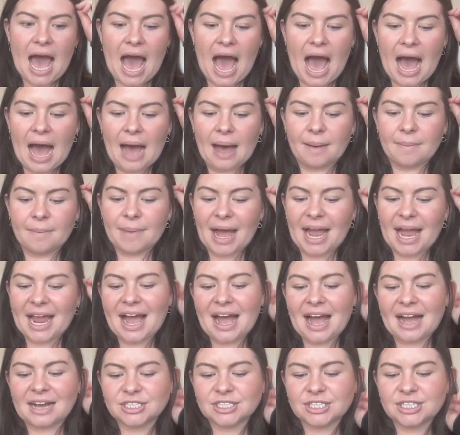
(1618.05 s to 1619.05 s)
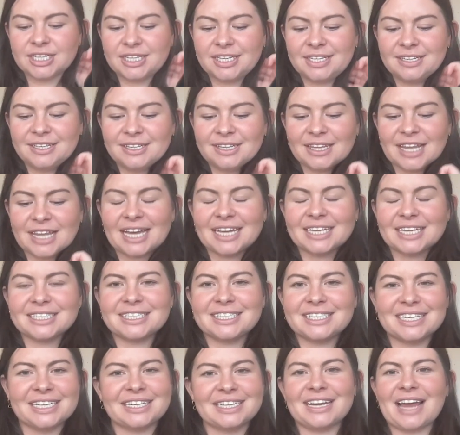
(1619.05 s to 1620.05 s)
I actually like
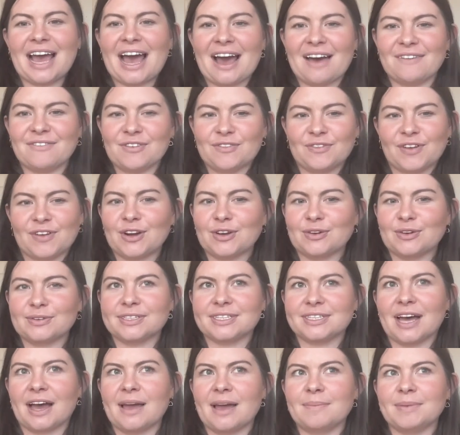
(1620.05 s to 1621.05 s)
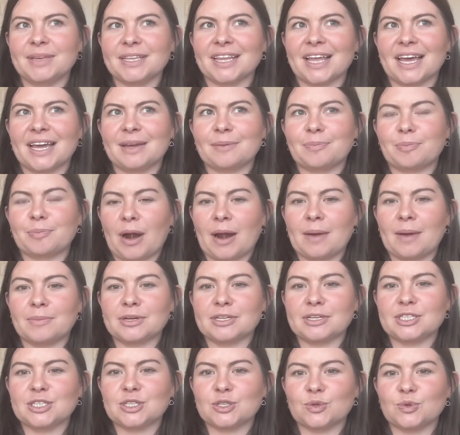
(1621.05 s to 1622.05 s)
didn't have a very good time in like
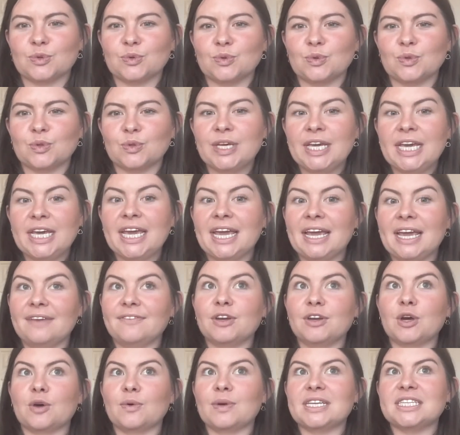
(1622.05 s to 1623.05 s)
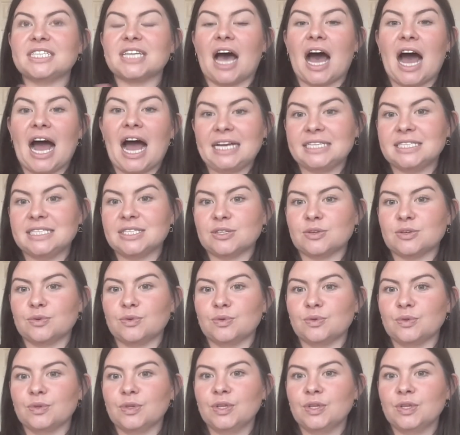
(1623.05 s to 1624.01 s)
primary school, even going into high school.